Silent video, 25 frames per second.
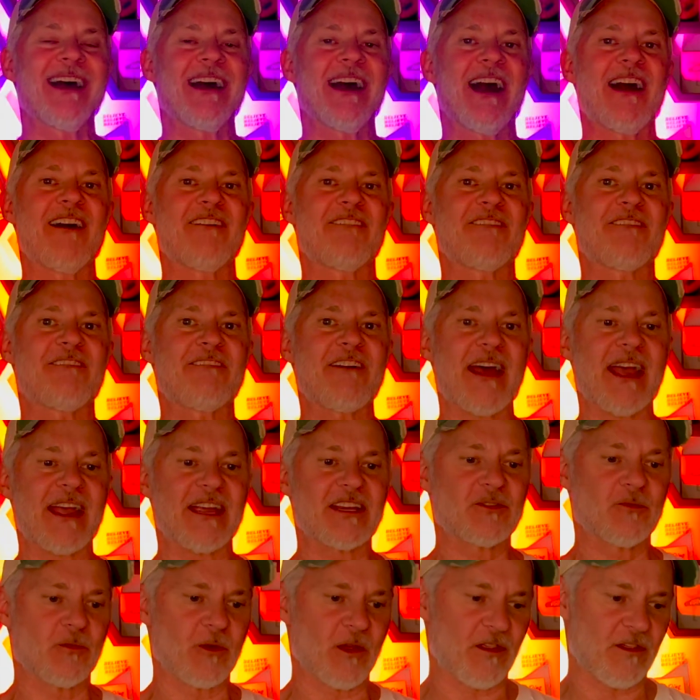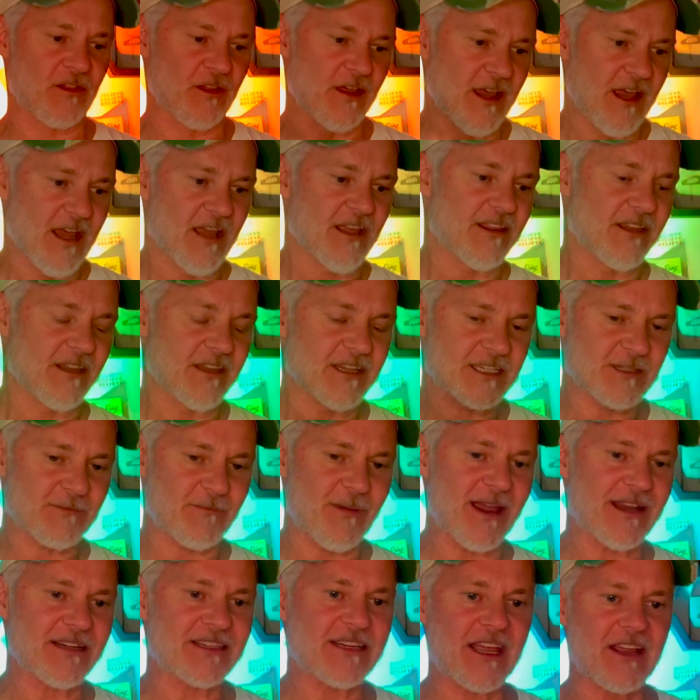effect with
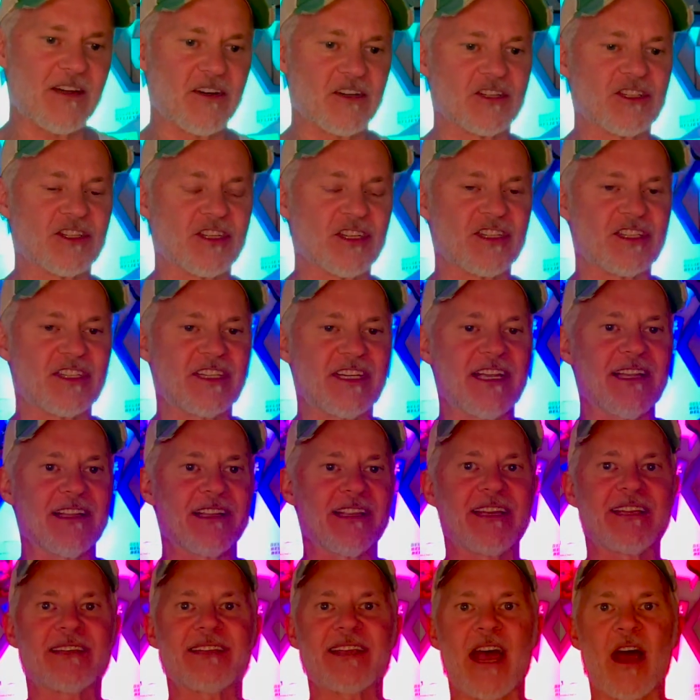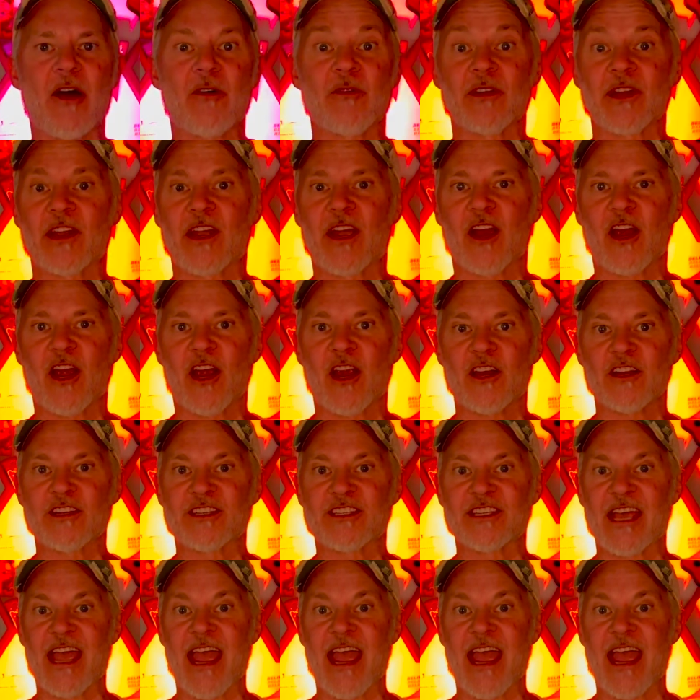spectators just dealing down to cards